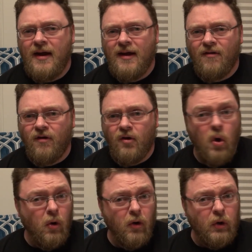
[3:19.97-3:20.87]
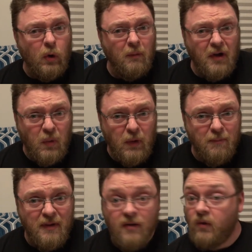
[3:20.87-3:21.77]
I guess a cola normally
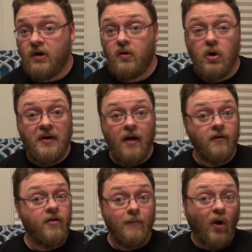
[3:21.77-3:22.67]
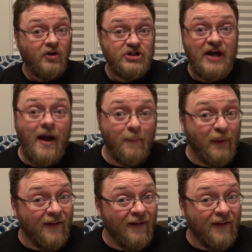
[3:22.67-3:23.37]
would be when you go down to the malt shop.